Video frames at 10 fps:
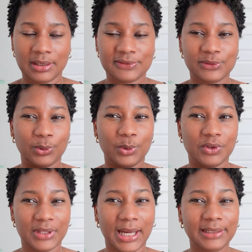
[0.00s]
So
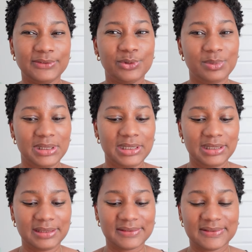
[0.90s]
that to
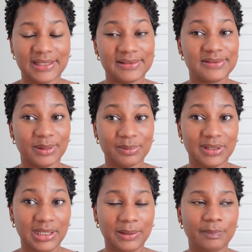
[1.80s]
me says
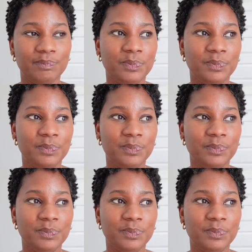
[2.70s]
something.